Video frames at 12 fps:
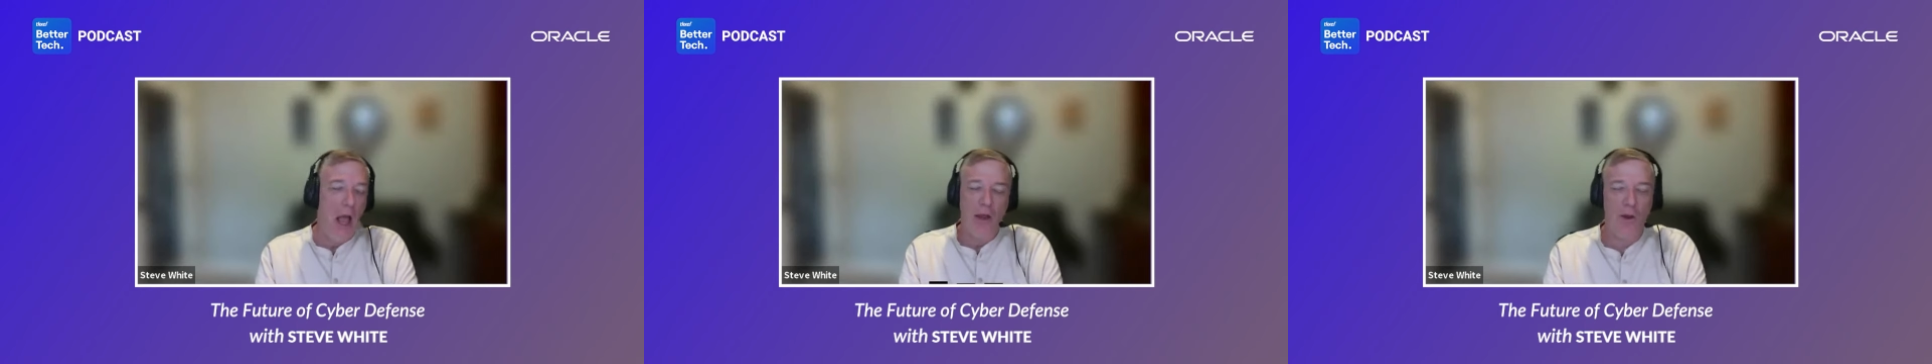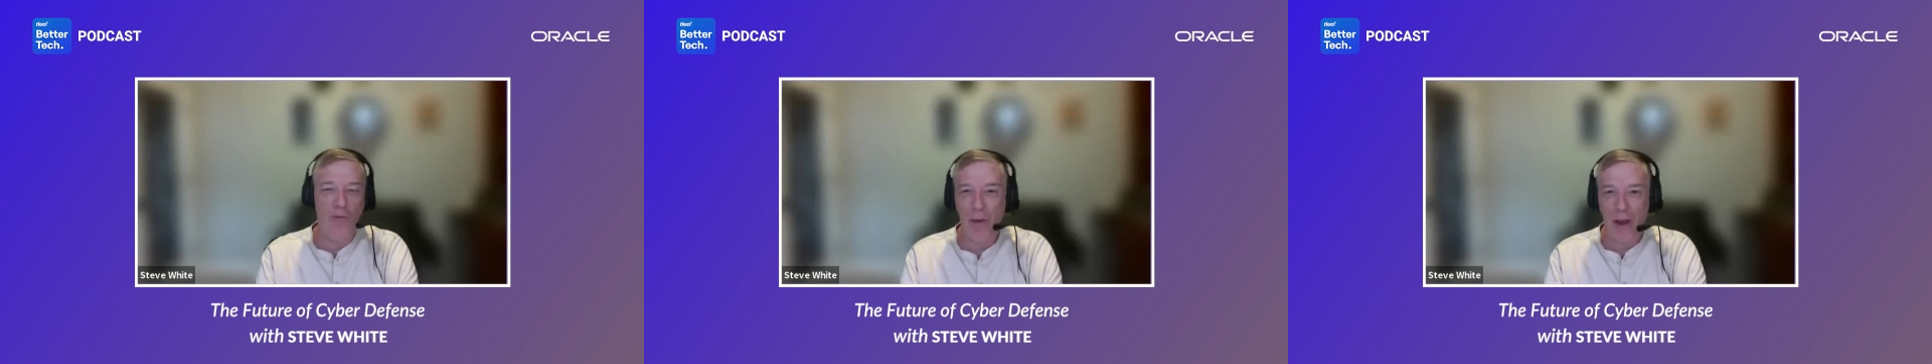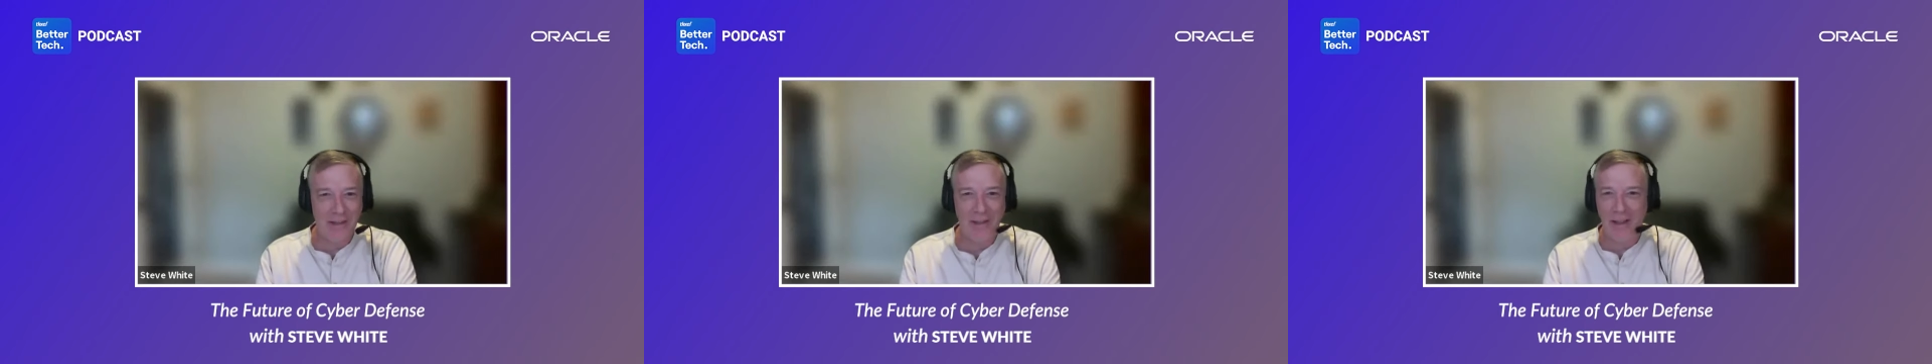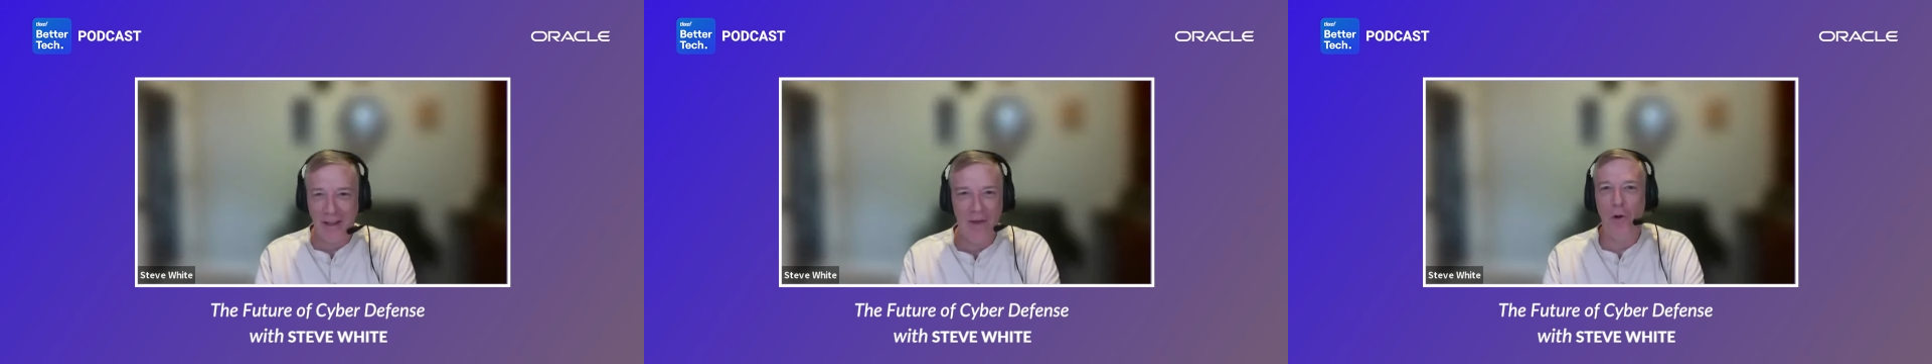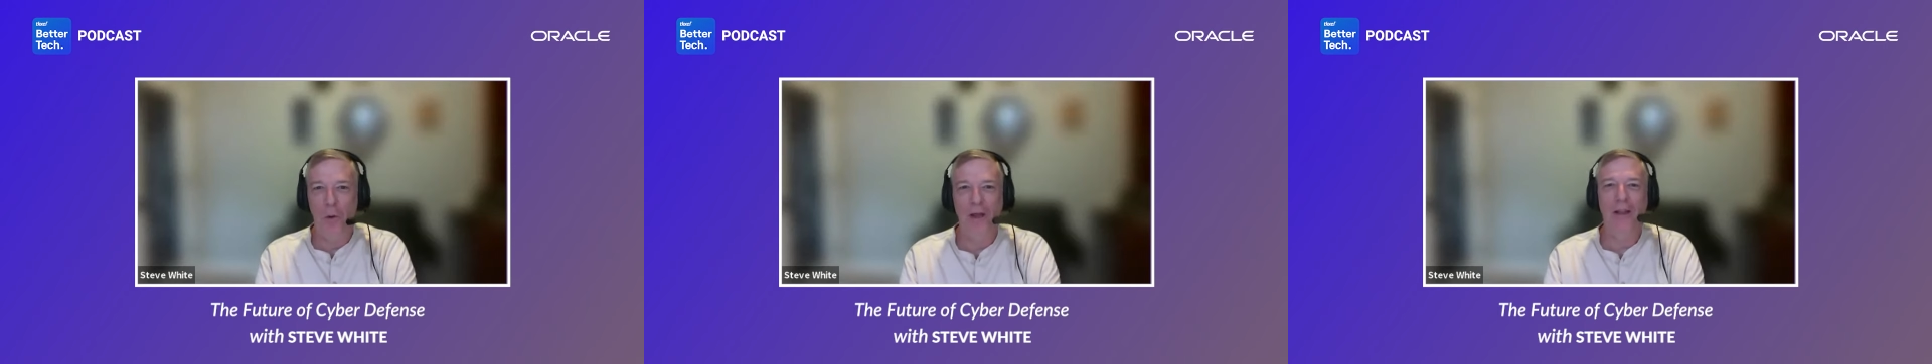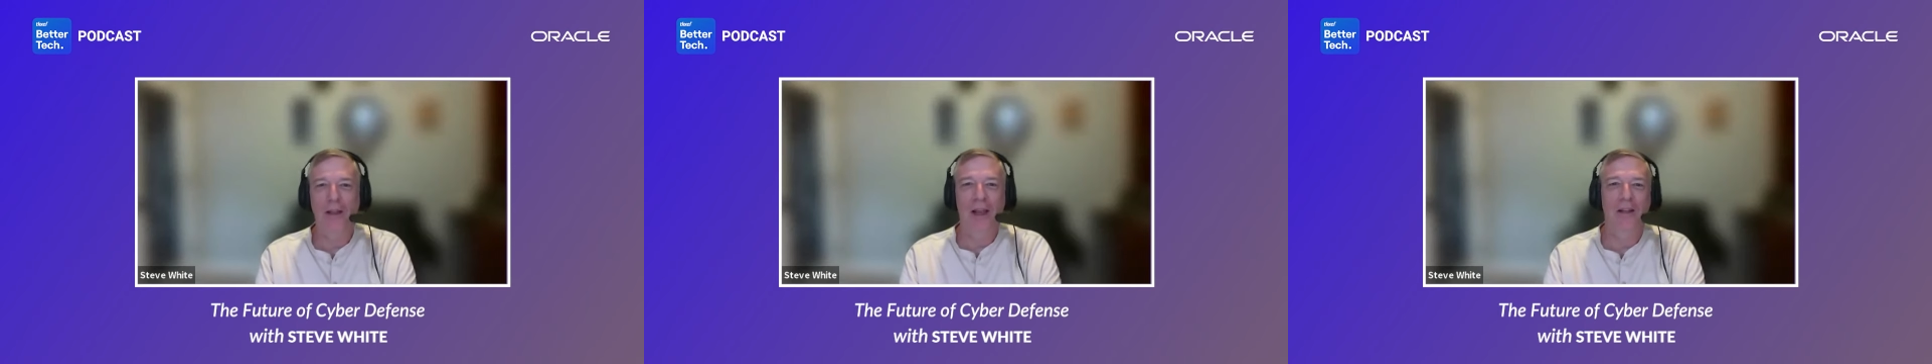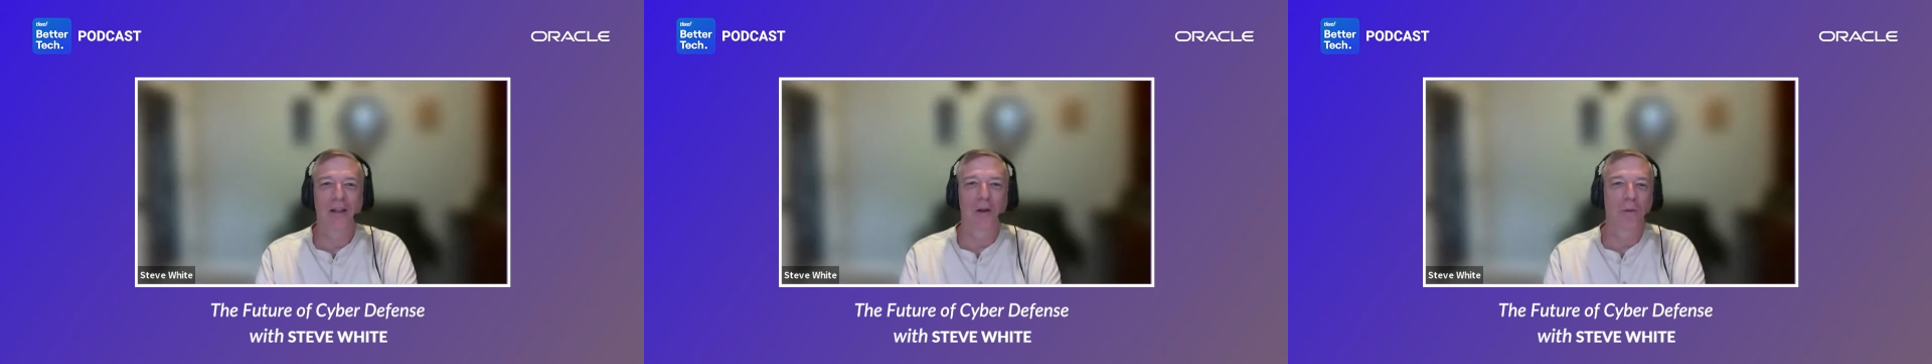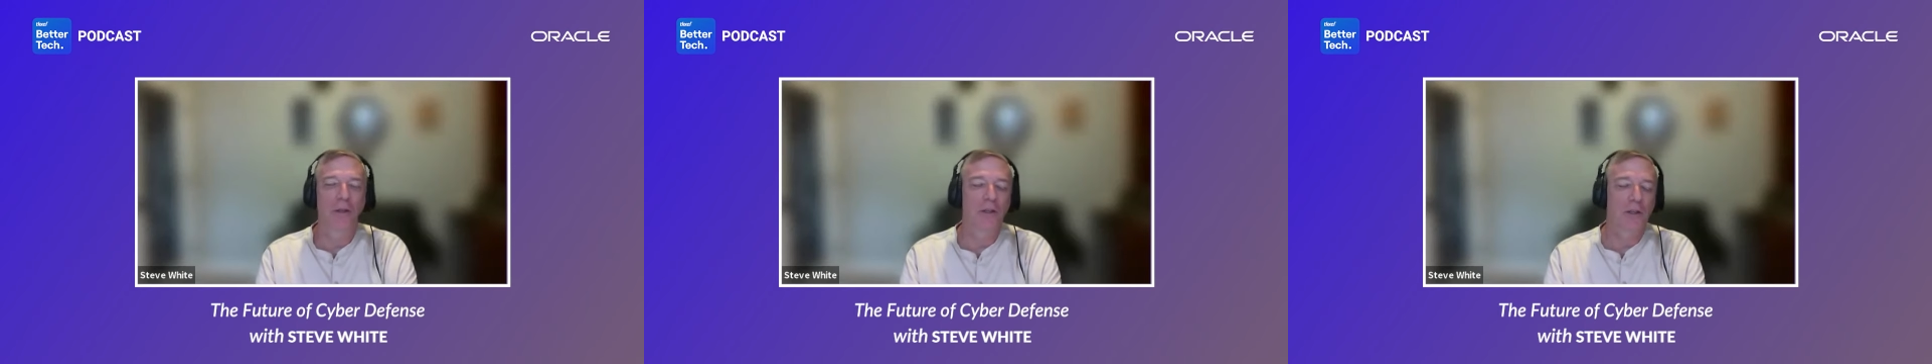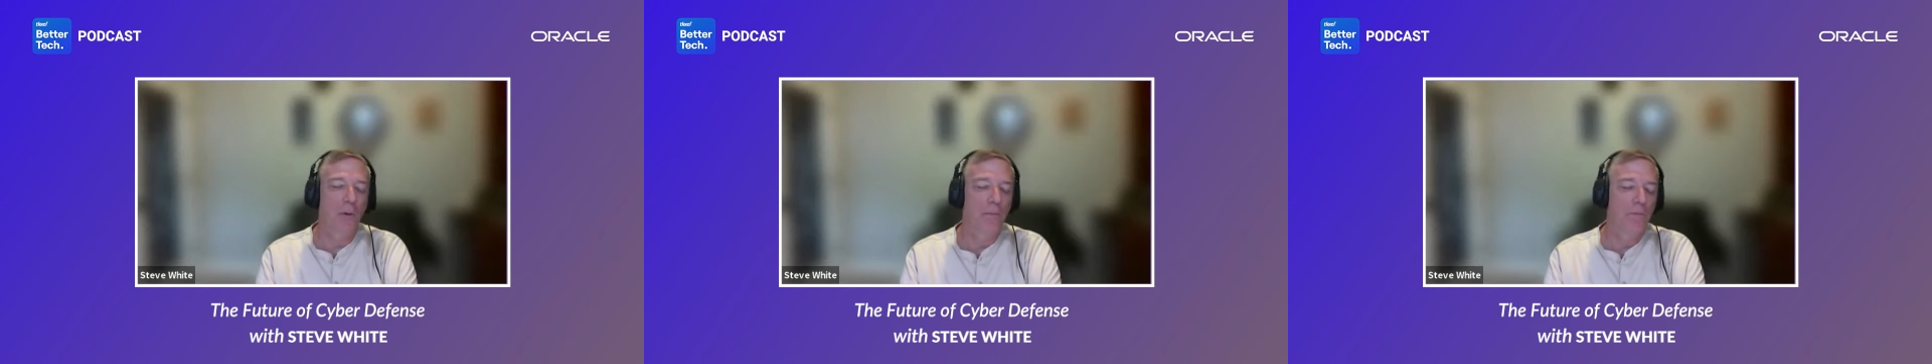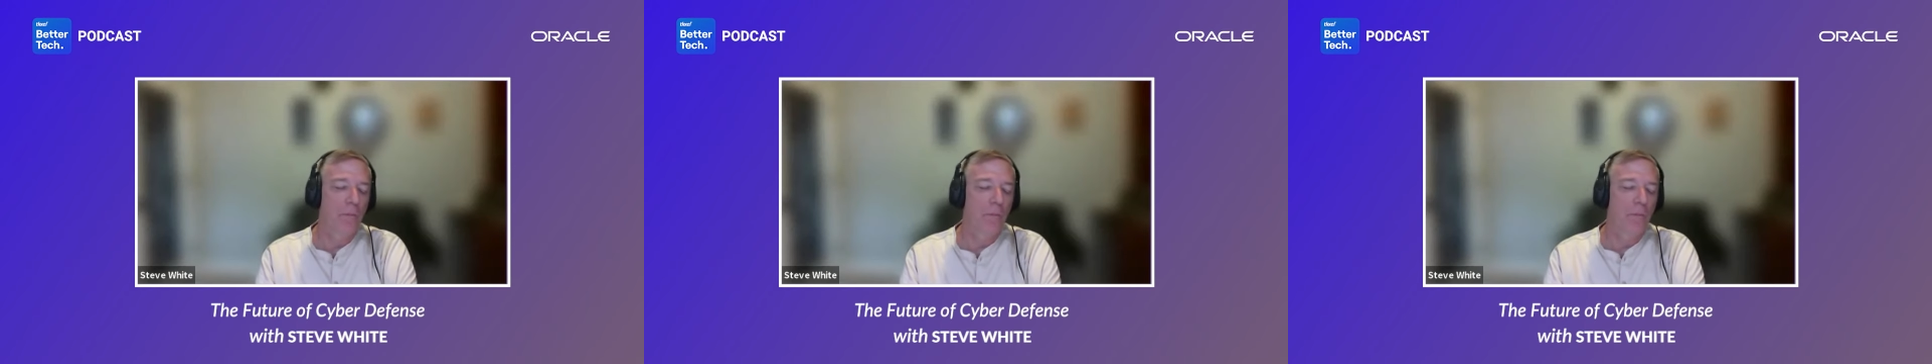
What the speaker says: you've basically given away the kingdom. And so,